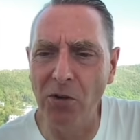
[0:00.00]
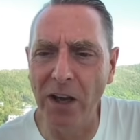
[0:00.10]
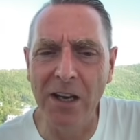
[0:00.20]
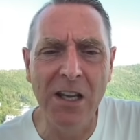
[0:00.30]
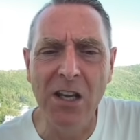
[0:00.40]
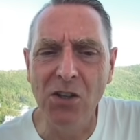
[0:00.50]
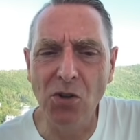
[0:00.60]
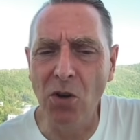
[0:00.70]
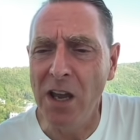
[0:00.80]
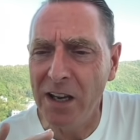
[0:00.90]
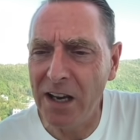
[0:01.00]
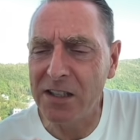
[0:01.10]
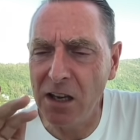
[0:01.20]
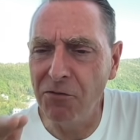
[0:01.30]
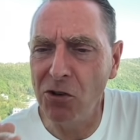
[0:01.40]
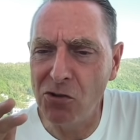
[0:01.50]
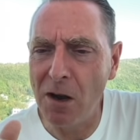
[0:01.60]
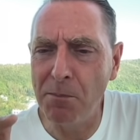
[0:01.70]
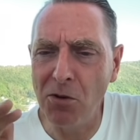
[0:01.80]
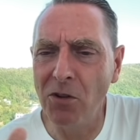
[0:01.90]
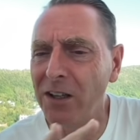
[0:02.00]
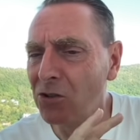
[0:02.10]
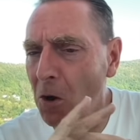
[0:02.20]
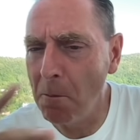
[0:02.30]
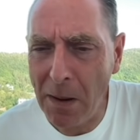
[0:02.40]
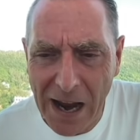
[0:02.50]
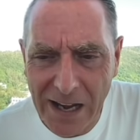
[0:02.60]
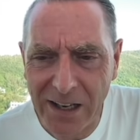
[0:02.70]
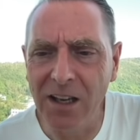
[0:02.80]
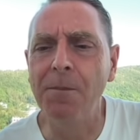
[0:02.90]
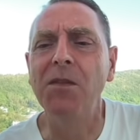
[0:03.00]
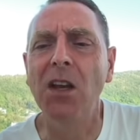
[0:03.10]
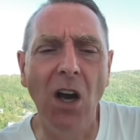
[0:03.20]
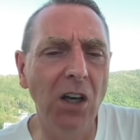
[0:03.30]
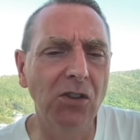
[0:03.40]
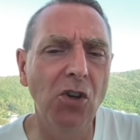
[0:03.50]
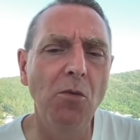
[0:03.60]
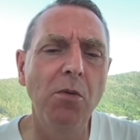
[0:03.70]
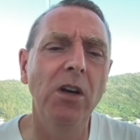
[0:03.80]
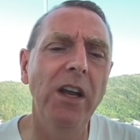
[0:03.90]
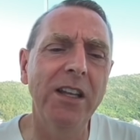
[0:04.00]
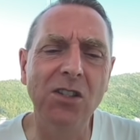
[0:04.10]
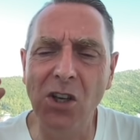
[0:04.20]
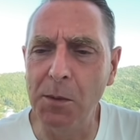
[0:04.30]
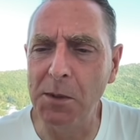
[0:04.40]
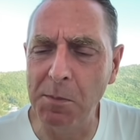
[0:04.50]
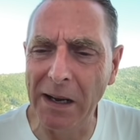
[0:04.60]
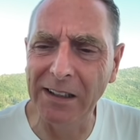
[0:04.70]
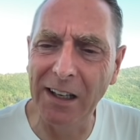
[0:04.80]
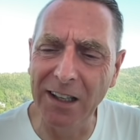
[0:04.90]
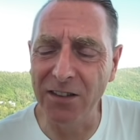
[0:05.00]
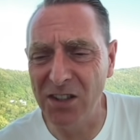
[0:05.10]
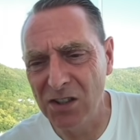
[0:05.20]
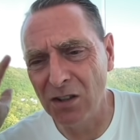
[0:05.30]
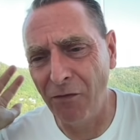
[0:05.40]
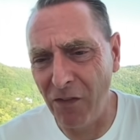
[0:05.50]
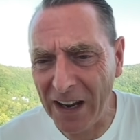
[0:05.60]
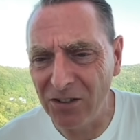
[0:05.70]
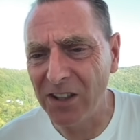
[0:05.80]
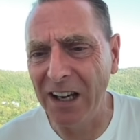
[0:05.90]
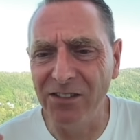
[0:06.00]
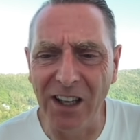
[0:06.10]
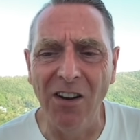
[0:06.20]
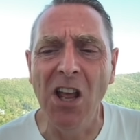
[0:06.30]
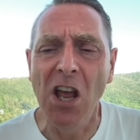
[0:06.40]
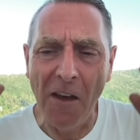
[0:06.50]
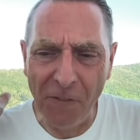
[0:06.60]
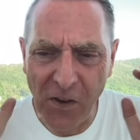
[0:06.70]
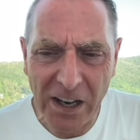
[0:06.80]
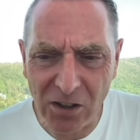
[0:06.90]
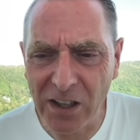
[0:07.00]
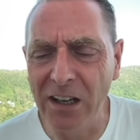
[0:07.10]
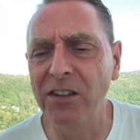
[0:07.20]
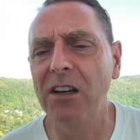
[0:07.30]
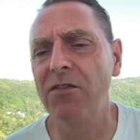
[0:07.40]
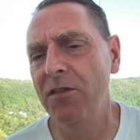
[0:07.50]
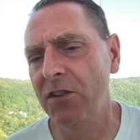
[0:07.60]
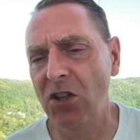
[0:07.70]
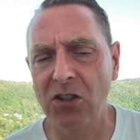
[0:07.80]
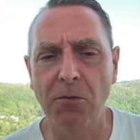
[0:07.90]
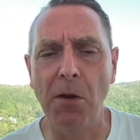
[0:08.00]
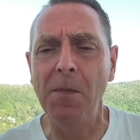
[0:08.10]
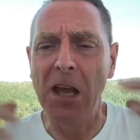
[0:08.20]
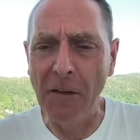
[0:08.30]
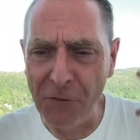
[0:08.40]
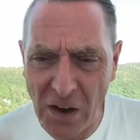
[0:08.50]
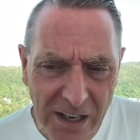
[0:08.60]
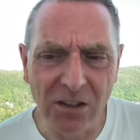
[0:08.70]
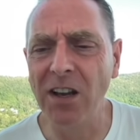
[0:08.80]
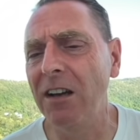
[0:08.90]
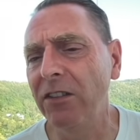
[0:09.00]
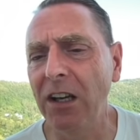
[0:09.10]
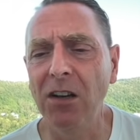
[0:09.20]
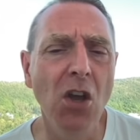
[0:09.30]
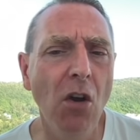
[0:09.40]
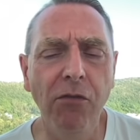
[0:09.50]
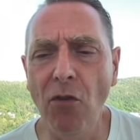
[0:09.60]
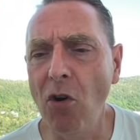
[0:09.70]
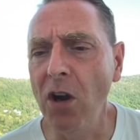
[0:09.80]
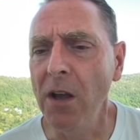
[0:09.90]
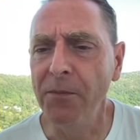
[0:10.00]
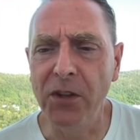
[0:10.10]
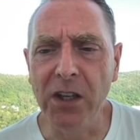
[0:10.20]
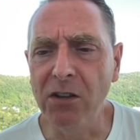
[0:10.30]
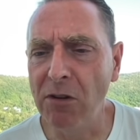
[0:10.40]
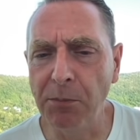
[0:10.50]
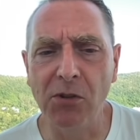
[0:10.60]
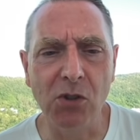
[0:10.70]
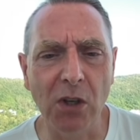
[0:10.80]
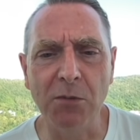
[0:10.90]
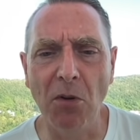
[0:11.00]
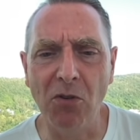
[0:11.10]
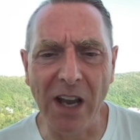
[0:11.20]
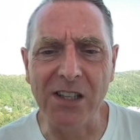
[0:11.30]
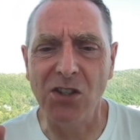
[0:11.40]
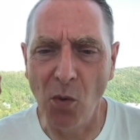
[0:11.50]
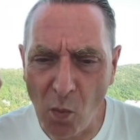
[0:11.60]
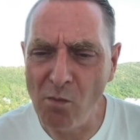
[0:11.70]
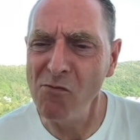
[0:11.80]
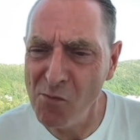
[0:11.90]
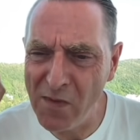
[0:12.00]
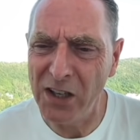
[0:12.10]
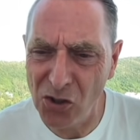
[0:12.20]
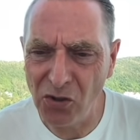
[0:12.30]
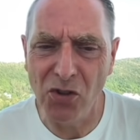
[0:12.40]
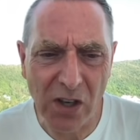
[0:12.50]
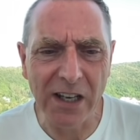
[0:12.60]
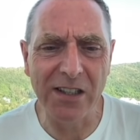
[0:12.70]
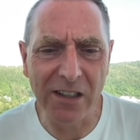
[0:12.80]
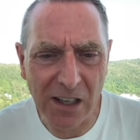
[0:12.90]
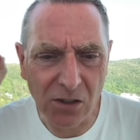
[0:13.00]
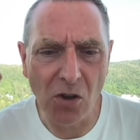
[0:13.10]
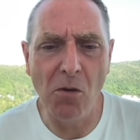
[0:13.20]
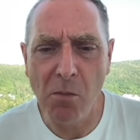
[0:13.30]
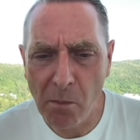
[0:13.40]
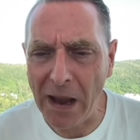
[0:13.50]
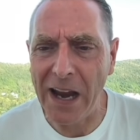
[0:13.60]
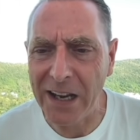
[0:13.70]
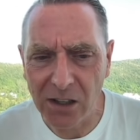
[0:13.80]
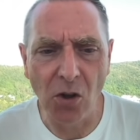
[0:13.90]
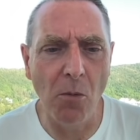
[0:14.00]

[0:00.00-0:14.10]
that. So guys, if we drop below that, don't panic. October, it's going to be spectacular. This is the final countdown for infrastructure bill, the final countdown for the cryptos to explode, guys. So make sure you guys under there, don't panic.